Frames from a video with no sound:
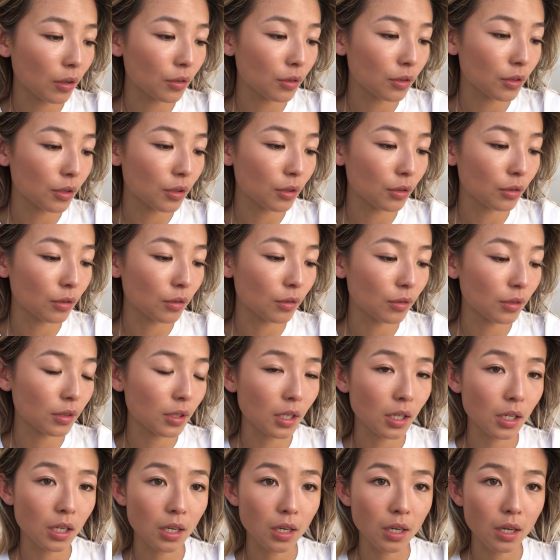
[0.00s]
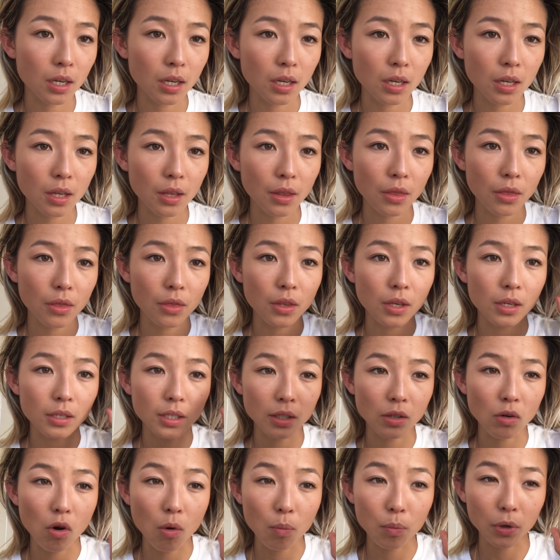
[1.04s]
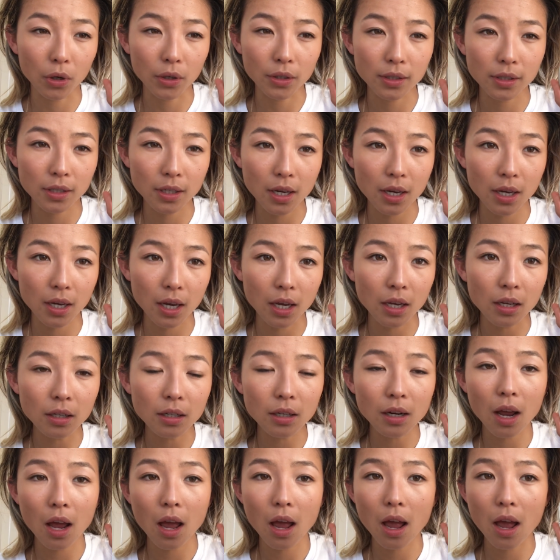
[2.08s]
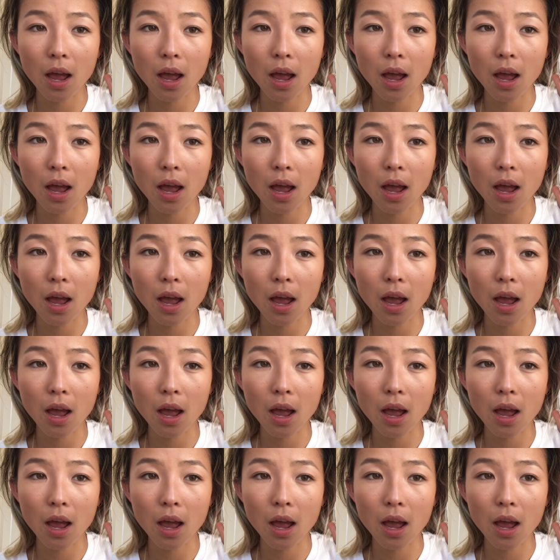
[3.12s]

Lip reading: on to using the Dior bronzer again,